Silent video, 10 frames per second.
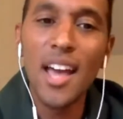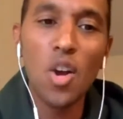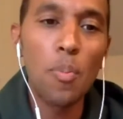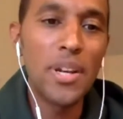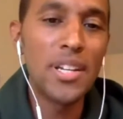that
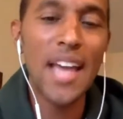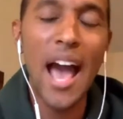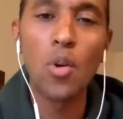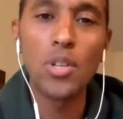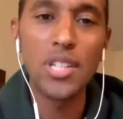openness
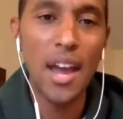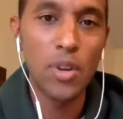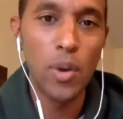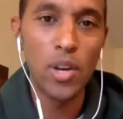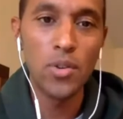out to
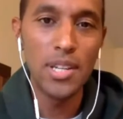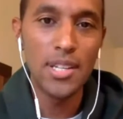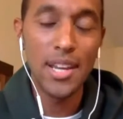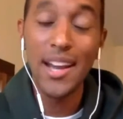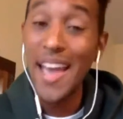everyone who
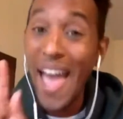needs it.